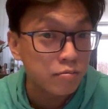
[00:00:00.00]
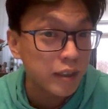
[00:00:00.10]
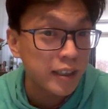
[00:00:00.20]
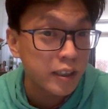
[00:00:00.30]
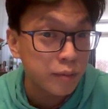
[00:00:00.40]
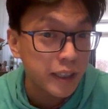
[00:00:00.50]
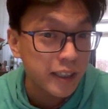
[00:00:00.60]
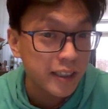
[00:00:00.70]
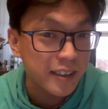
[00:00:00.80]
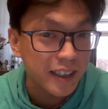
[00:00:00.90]

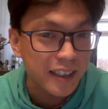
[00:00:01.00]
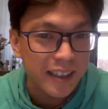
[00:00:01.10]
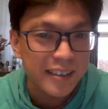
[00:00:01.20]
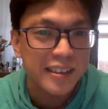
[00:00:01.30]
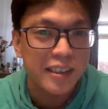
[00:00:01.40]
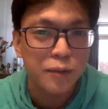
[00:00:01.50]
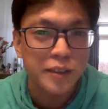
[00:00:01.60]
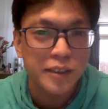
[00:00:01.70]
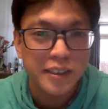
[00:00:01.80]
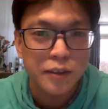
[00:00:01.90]
intermediate and I think we're
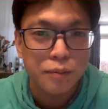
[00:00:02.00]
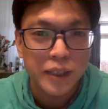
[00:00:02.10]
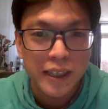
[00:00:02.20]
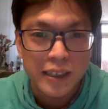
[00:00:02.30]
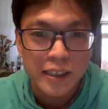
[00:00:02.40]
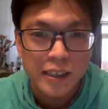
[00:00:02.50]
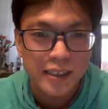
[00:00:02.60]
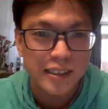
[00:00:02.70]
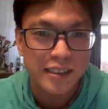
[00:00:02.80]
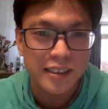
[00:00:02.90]
still
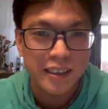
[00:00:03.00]
beginners.